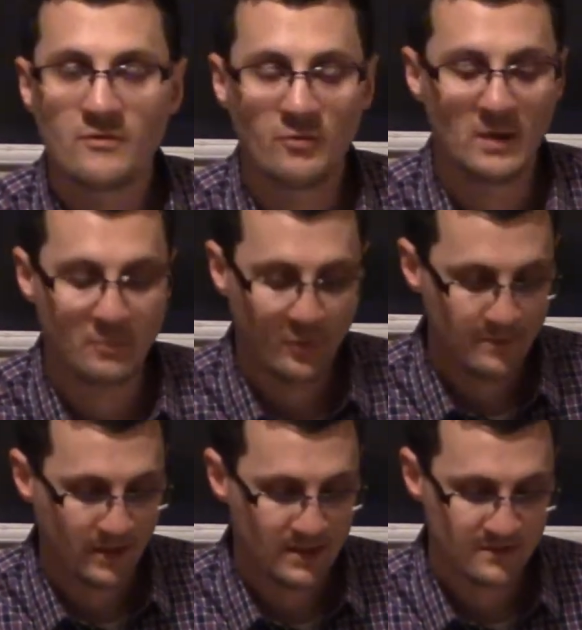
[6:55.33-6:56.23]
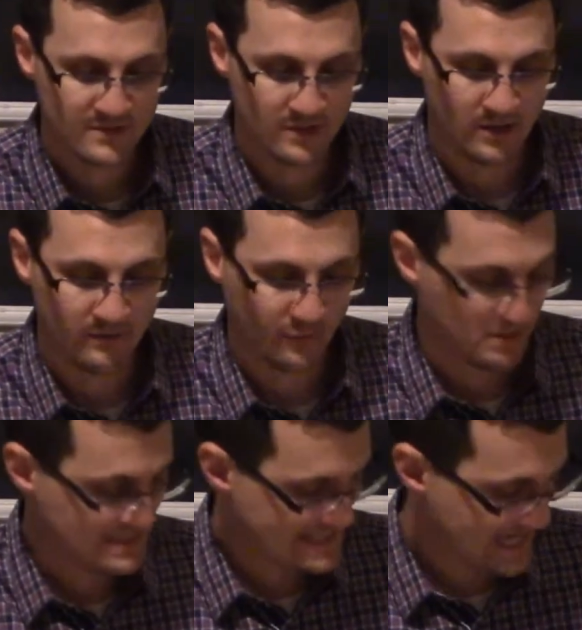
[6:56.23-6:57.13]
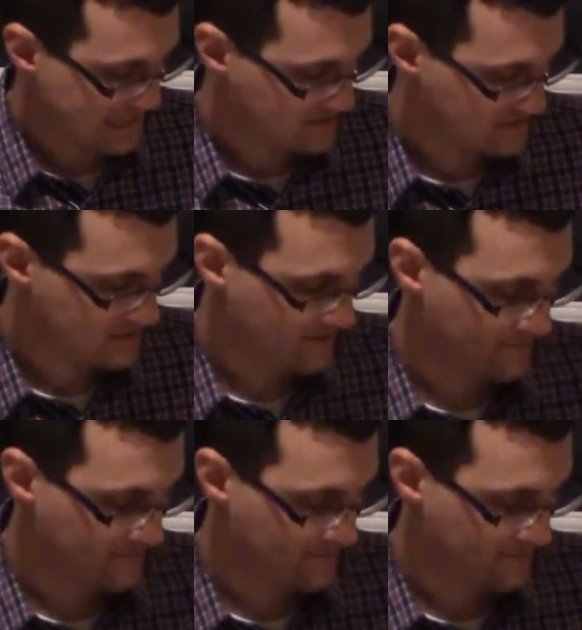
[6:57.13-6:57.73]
for my point buys for my stats,